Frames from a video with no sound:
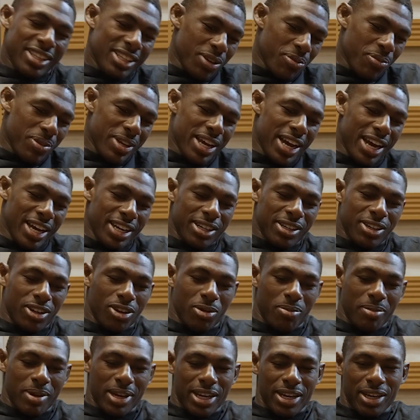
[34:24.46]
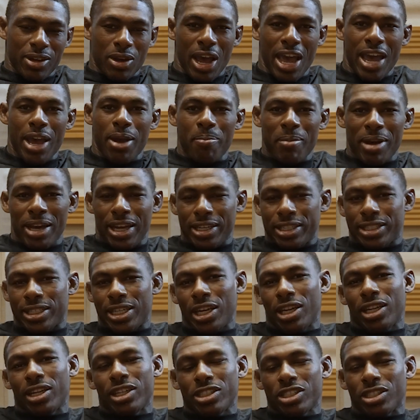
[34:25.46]
think we got it though, man. Hey, man,
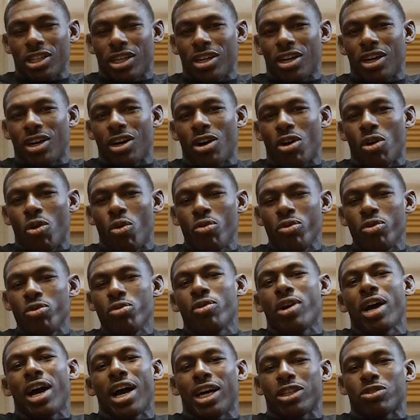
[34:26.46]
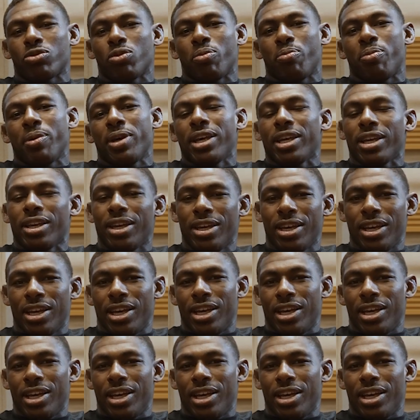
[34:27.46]
tell us who you guys will pick.